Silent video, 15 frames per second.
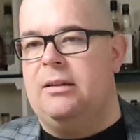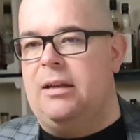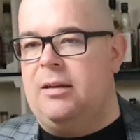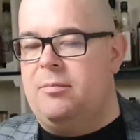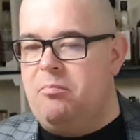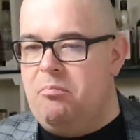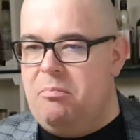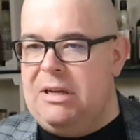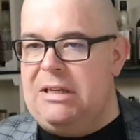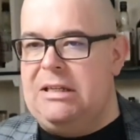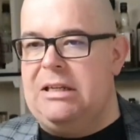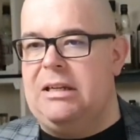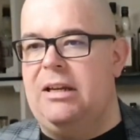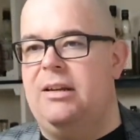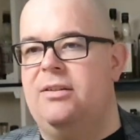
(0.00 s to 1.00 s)
that
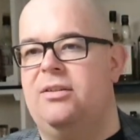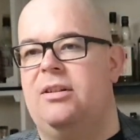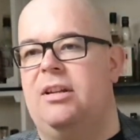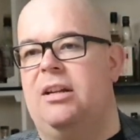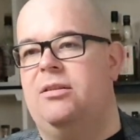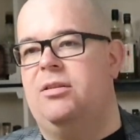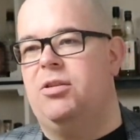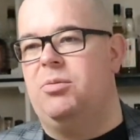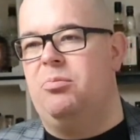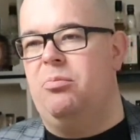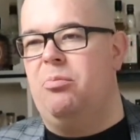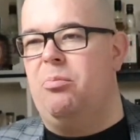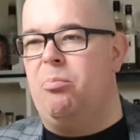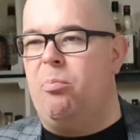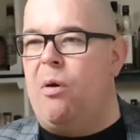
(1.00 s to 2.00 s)
meatiness, that
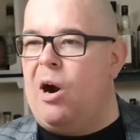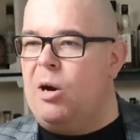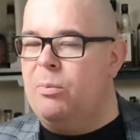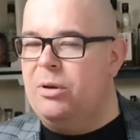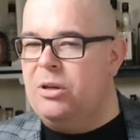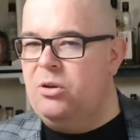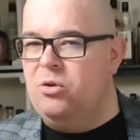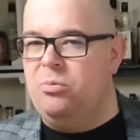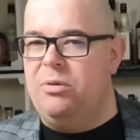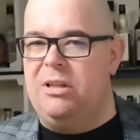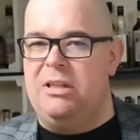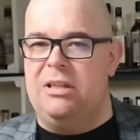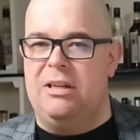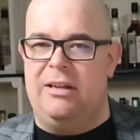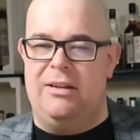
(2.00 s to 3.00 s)
barbecue
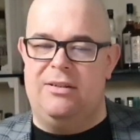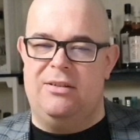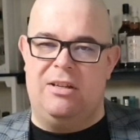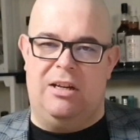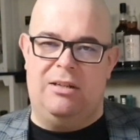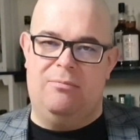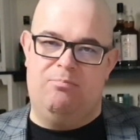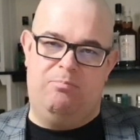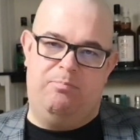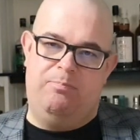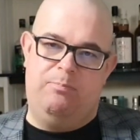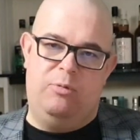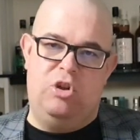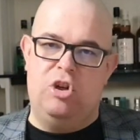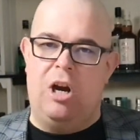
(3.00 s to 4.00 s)
meatiness, that
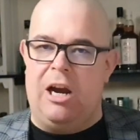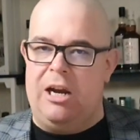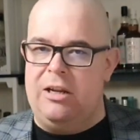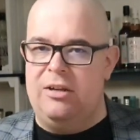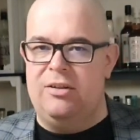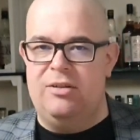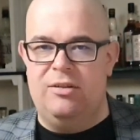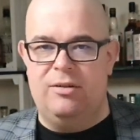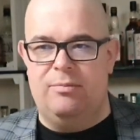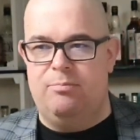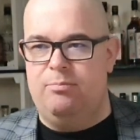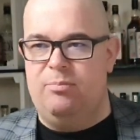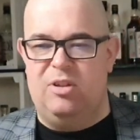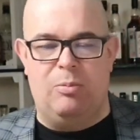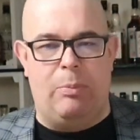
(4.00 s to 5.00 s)

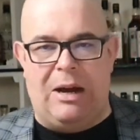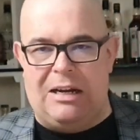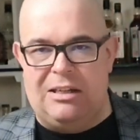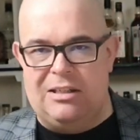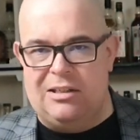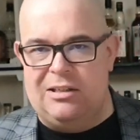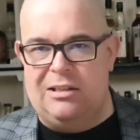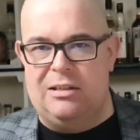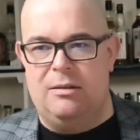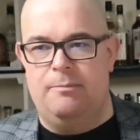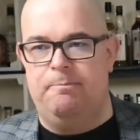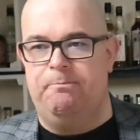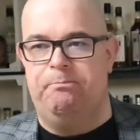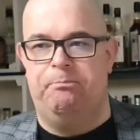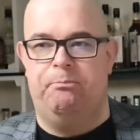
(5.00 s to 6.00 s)
Chinese
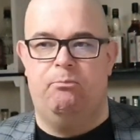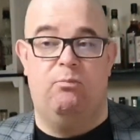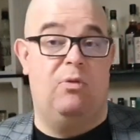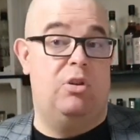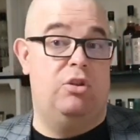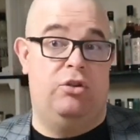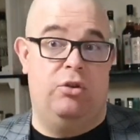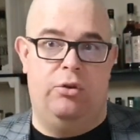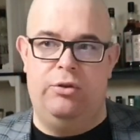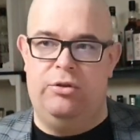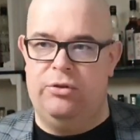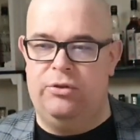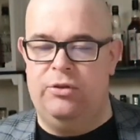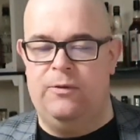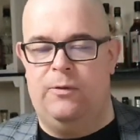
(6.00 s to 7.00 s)
spices, soy
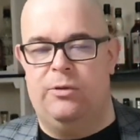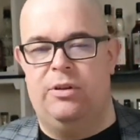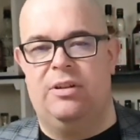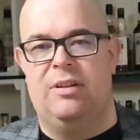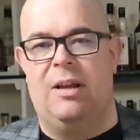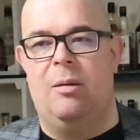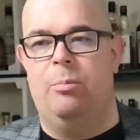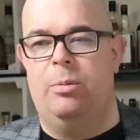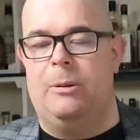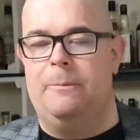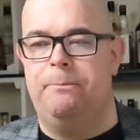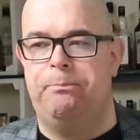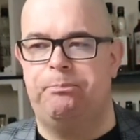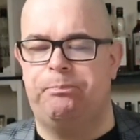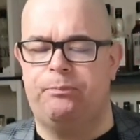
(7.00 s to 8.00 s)
sauce for
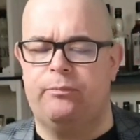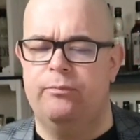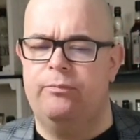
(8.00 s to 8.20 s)
example.